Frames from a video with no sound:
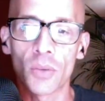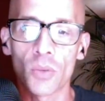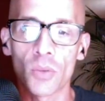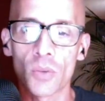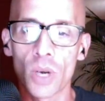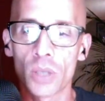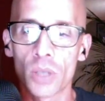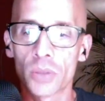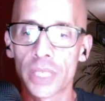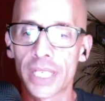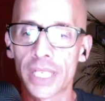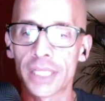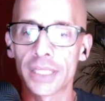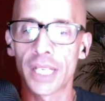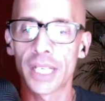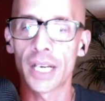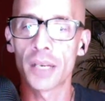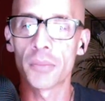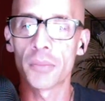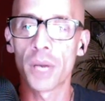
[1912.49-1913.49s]
Rotary
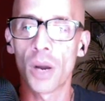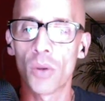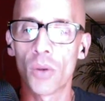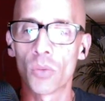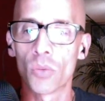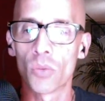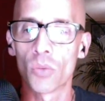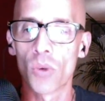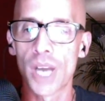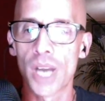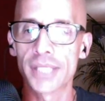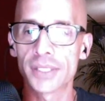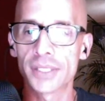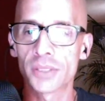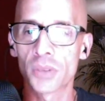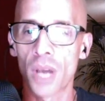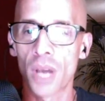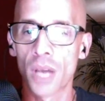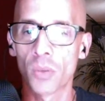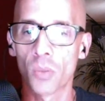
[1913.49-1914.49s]
Club
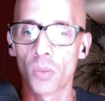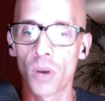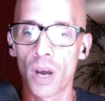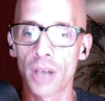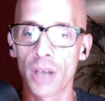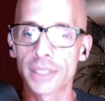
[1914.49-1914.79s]
restaurant walk.